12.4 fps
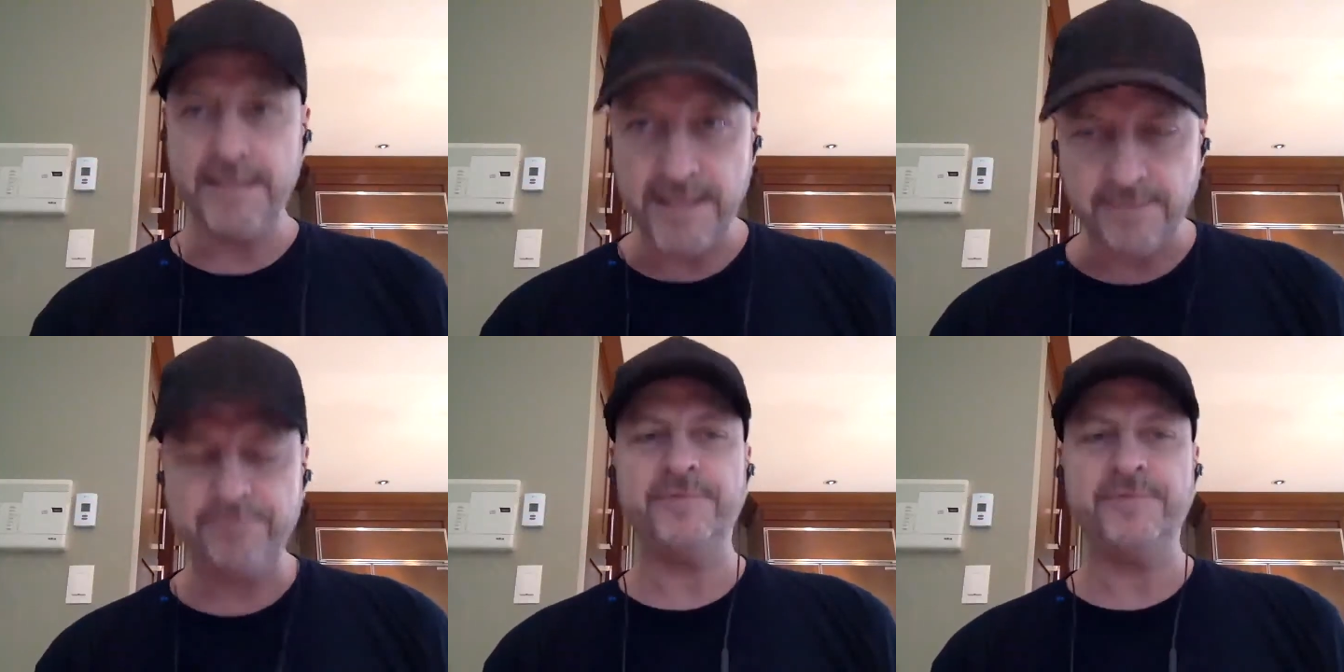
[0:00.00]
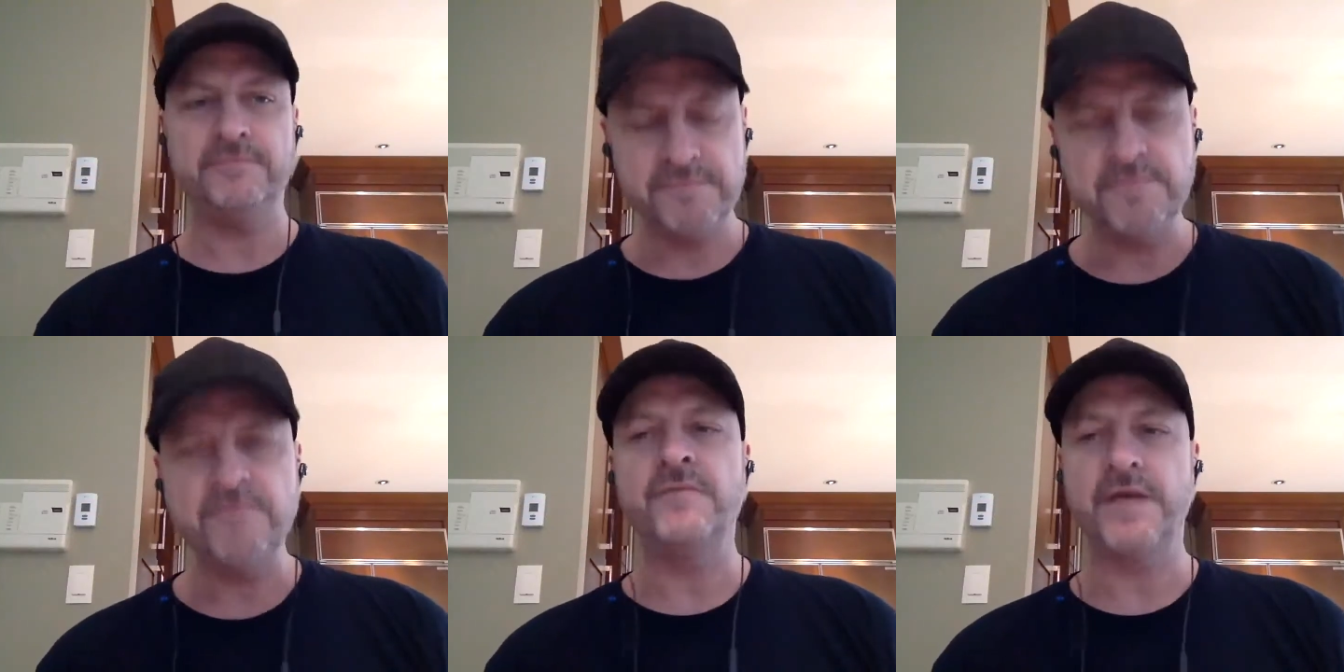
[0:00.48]
Yep,
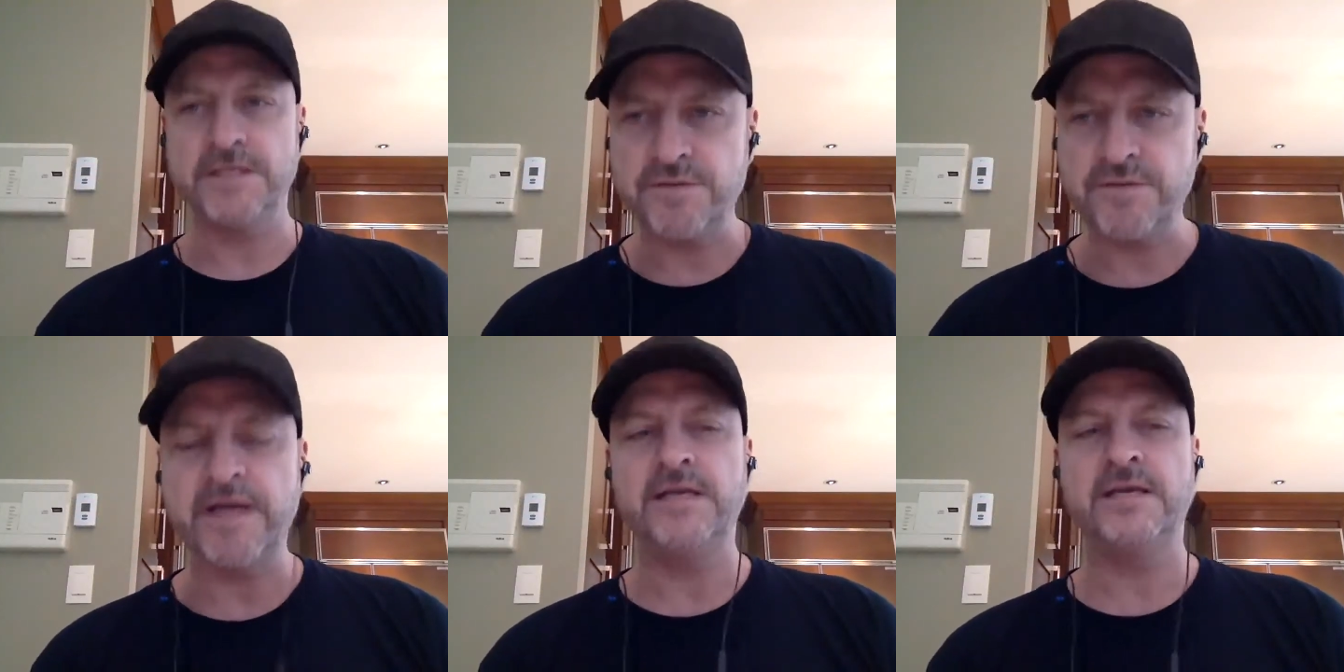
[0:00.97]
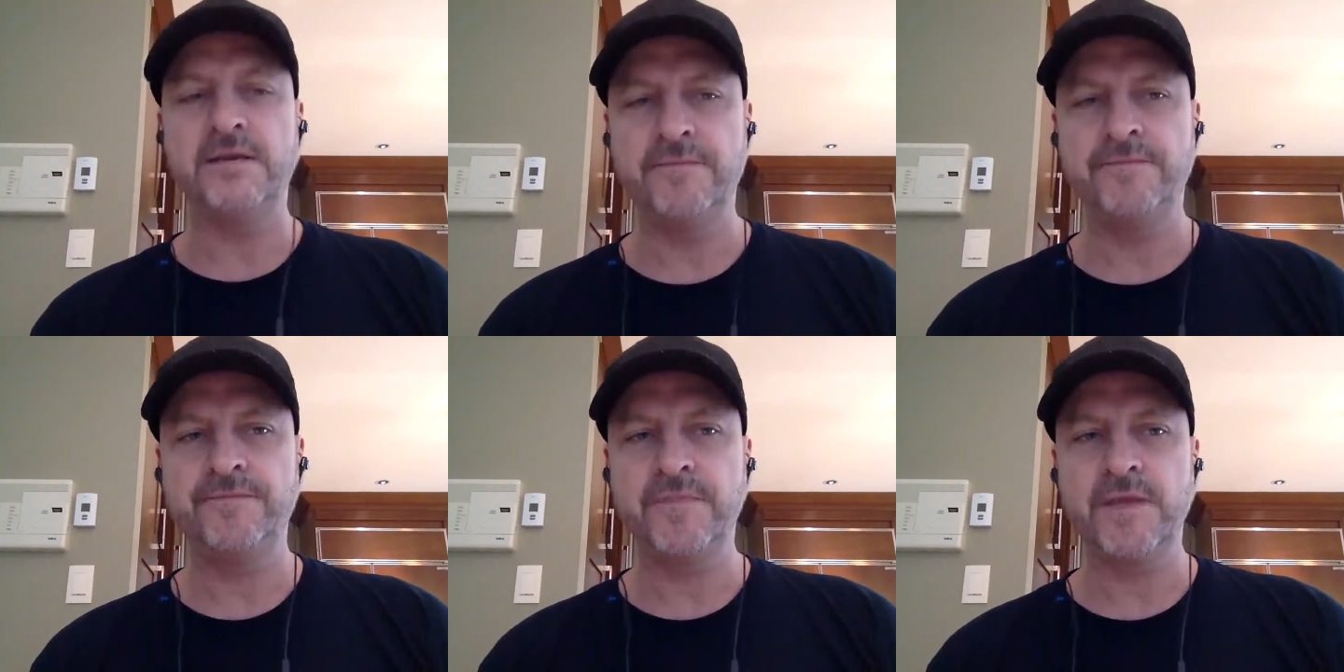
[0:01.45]
that's right.
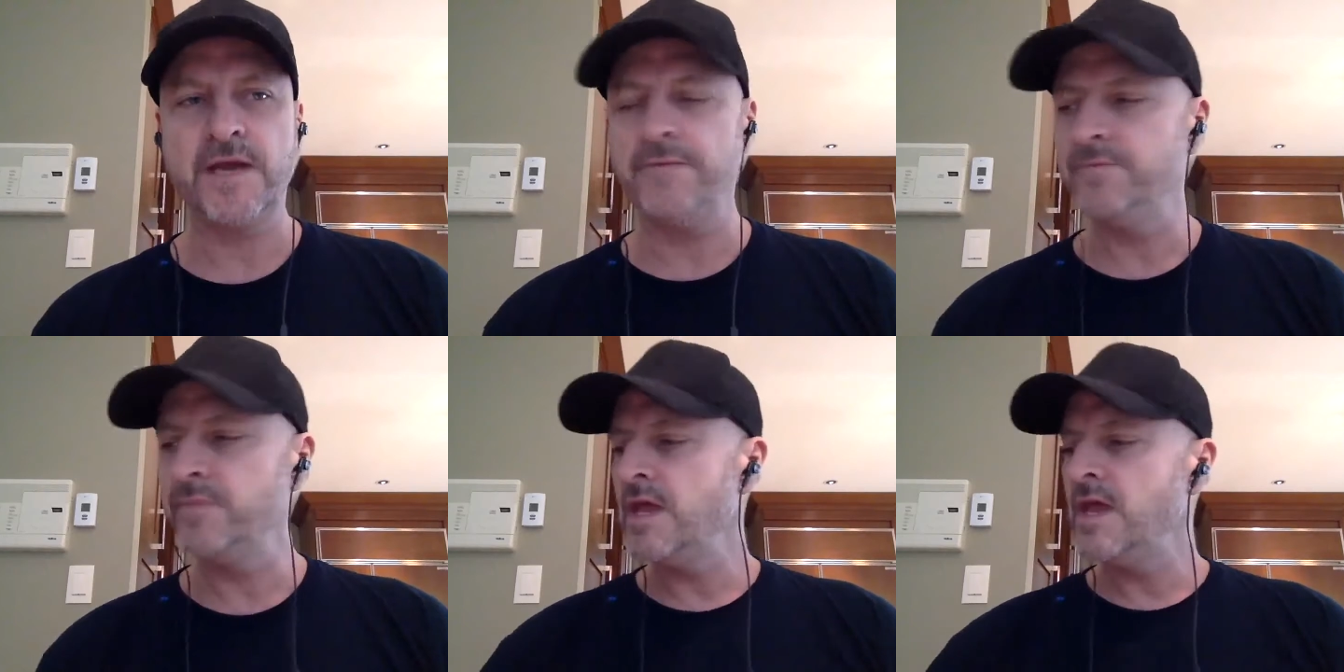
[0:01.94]
Okay.